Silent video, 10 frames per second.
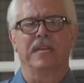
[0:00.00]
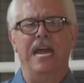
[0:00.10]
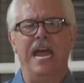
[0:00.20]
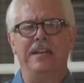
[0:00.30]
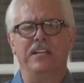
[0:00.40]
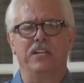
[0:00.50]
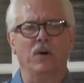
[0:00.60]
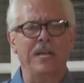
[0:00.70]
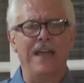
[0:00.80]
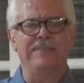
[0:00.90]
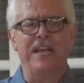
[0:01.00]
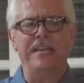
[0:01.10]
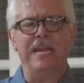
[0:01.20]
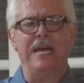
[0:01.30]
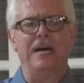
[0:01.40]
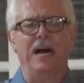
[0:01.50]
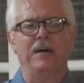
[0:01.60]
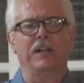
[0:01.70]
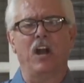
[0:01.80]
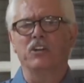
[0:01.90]
and you don't have any, a,
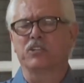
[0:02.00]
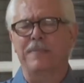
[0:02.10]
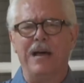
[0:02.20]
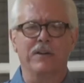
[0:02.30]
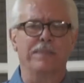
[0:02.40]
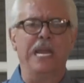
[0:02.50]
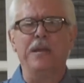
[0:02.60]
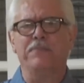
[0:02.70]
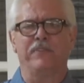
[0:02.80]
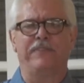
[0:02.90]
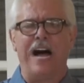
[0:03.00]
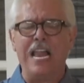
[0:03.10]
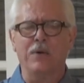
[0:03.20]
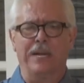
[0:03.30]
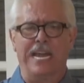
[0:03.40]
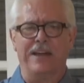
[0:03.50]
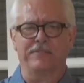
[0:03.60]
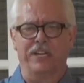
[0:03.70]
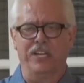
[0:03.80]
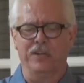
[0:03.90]
a large amount of people following
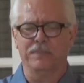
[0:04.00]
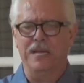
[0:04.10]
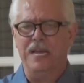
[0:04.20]
after you.